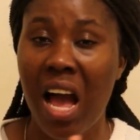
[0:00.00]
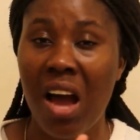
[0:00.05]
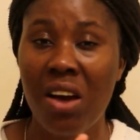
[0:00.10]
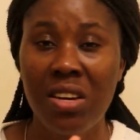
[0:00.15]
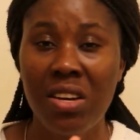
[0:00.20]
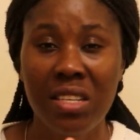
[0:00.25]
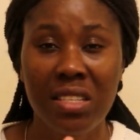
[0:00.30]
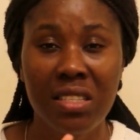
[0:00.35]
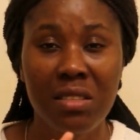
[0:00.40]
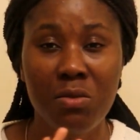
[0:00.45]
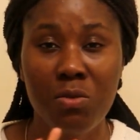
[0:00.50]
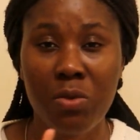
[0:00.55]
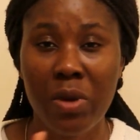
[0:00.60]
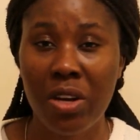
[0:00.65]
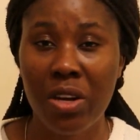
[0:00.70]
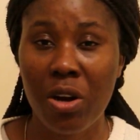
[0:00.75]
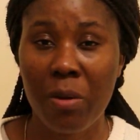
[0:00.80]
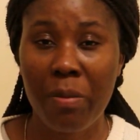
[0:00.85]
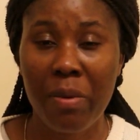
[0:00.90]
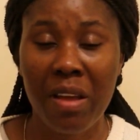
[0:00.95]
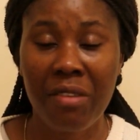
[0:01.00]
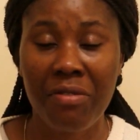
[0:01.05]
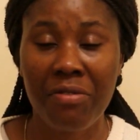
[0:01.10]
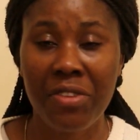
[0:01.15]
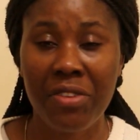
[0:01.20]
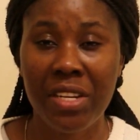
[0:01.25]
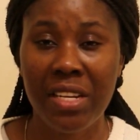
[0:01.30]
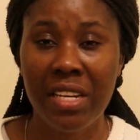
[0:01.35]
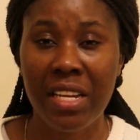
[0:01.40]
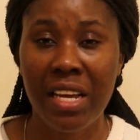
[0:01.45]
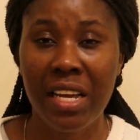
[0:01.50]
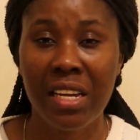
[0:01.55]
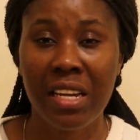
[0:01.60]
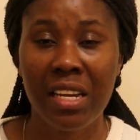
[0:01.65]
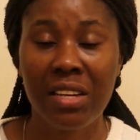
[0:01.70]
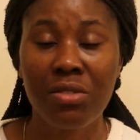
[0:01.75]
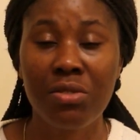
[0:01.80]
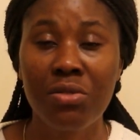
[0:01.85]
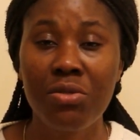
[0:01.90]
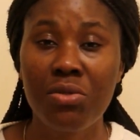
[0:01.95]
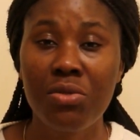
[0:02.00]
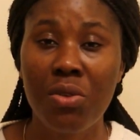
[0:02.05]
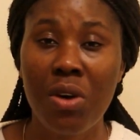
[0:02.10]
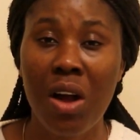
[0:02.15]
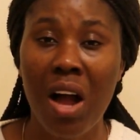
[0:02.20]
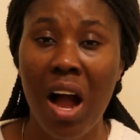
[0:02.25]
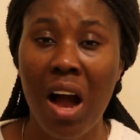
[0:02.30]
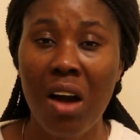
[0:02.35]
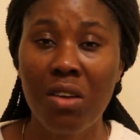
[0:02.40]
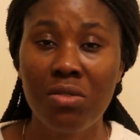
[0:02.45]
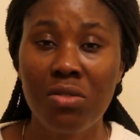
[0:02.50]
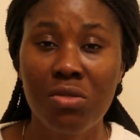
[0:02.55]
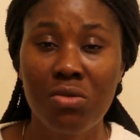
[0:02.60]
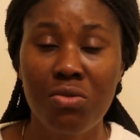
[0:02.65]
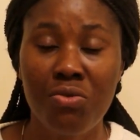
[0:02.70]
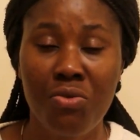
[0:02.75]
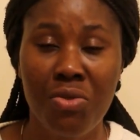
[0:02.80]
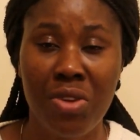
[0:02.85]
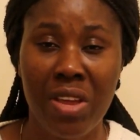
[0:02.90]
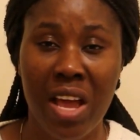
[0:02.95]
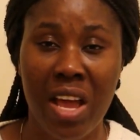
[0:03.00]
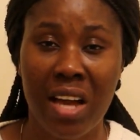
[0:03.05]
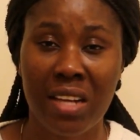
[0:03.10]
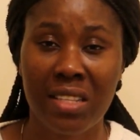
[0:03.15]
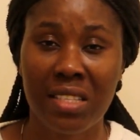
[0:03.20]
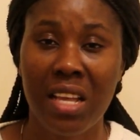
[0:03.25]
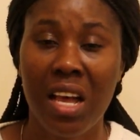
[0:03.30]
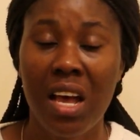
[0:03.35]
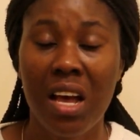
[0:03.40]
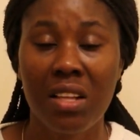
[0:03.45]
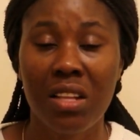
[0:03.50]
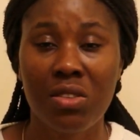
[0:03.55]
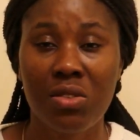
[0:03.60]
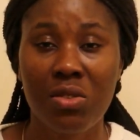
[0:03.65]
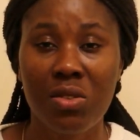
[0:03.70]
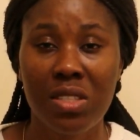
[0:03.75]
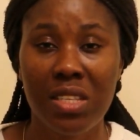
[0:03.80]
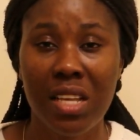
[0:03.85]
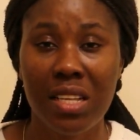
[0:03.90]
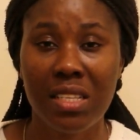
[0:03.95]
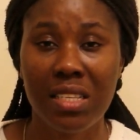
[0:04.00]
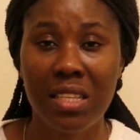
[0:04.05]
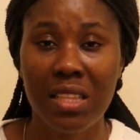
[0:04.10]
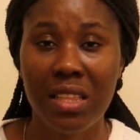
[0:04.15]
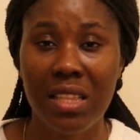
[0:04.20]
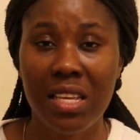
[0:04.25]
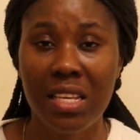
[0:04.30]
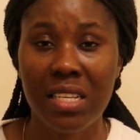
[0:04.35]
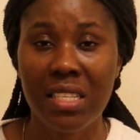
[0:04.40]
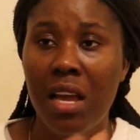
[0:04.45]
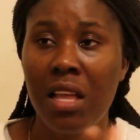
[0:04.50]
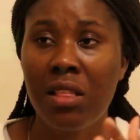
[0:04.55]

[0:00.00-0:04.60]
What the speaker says: I honestly wake up every day and I don't know how to react to certain things.